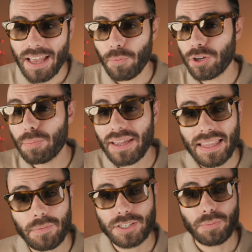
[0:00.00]
When you're paying
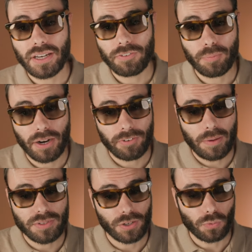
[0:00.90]
that much money for a pair of
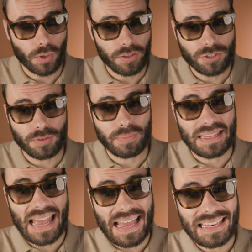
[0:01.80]
frames, there really shouldn't
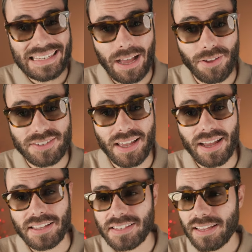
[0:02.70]
be any
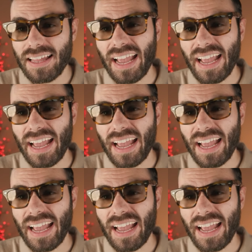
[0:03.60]
downsides.